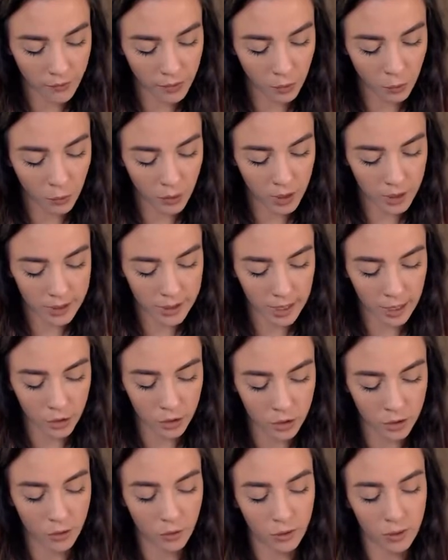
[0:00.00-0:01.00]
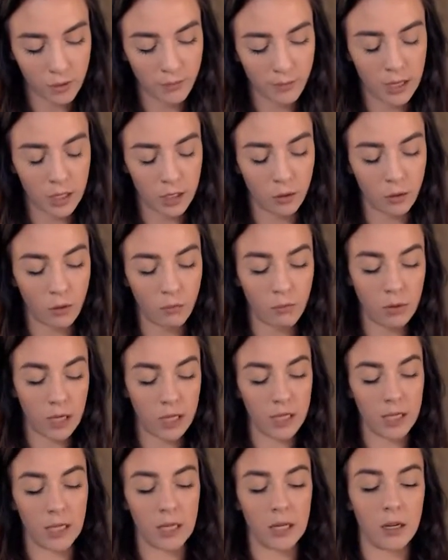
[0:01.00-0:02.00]
and what is actually going to make you
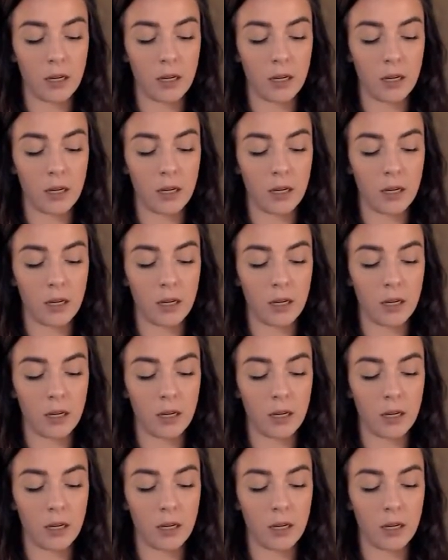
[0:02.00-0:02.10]
abundant.